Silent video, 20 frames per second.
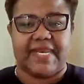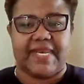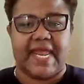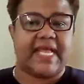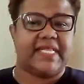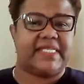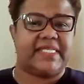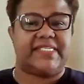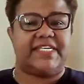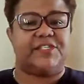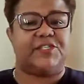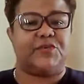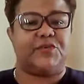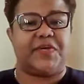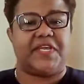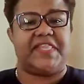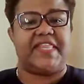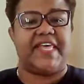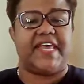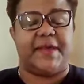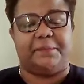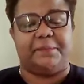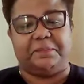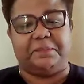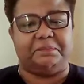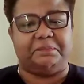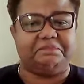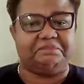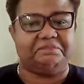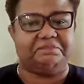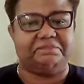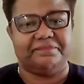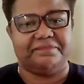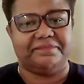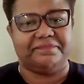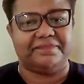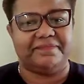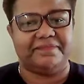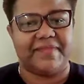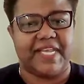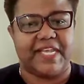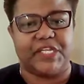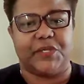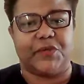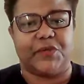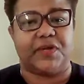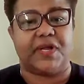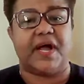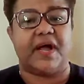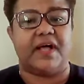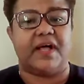not centering them in your